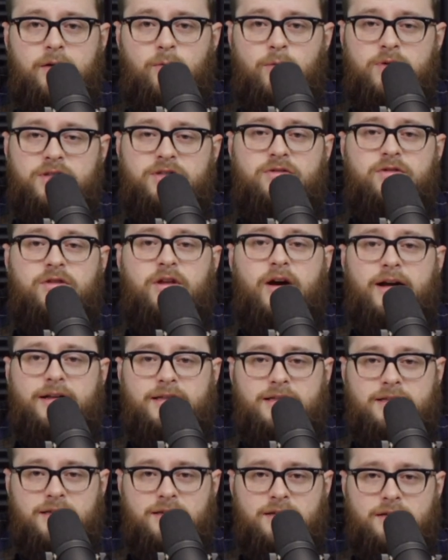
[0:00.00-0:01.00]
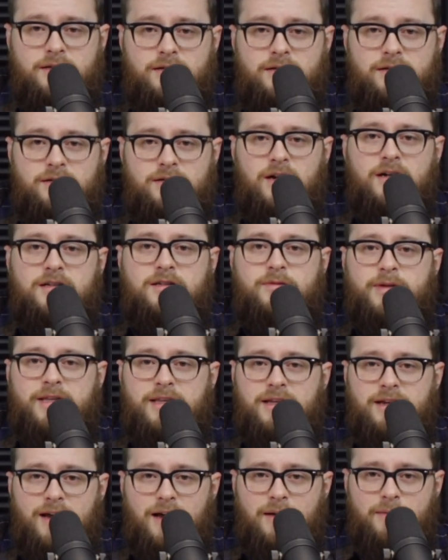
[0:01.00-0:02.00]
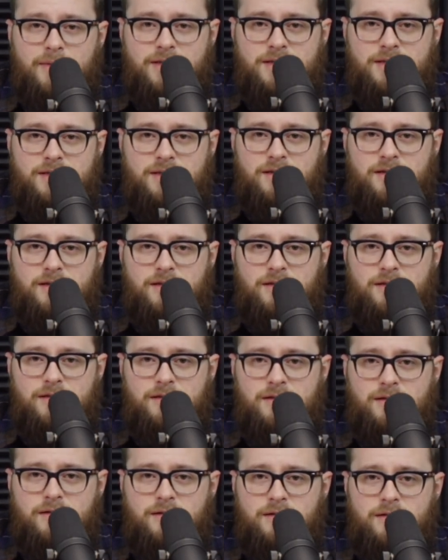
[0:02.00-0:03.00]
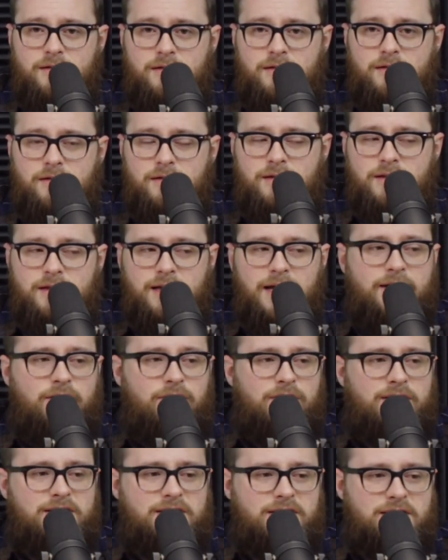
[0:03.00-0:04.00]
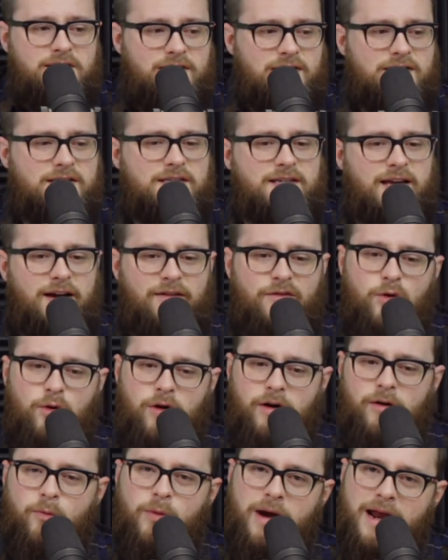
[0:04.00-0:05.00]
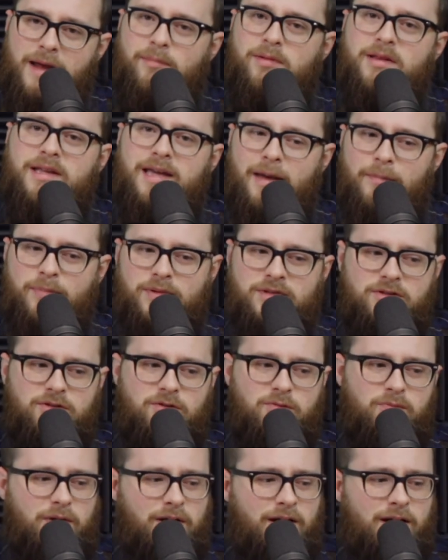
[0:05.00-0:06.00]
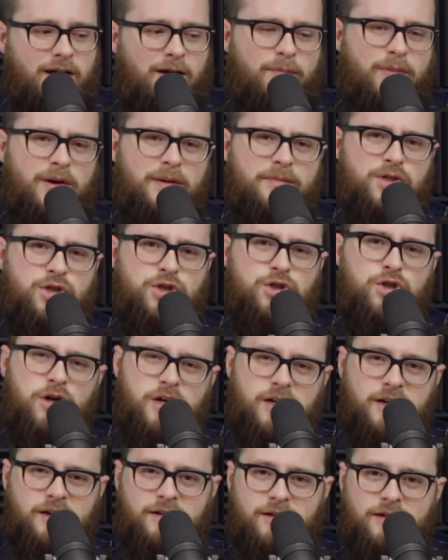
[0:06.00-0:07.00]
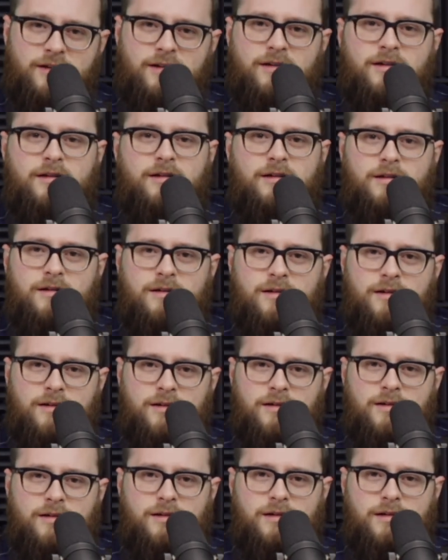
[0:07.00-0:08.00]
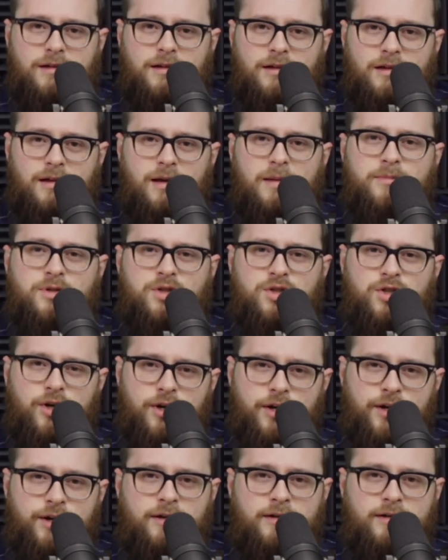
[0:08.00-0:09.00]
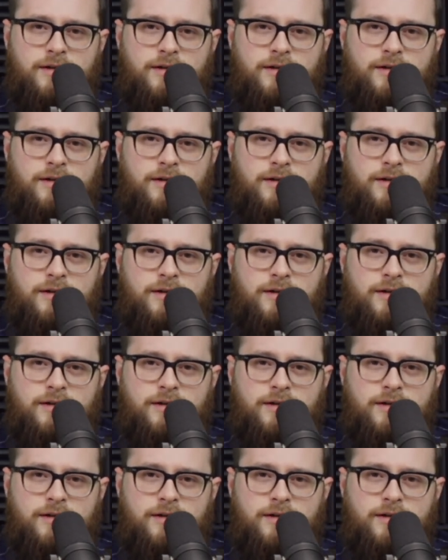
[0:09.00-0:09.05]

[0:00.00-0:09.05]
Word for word: what's your thoughts? Talk to me in the comments. I know this is this is kind of a, a rambly episode, but but I'm shook. I'm shook,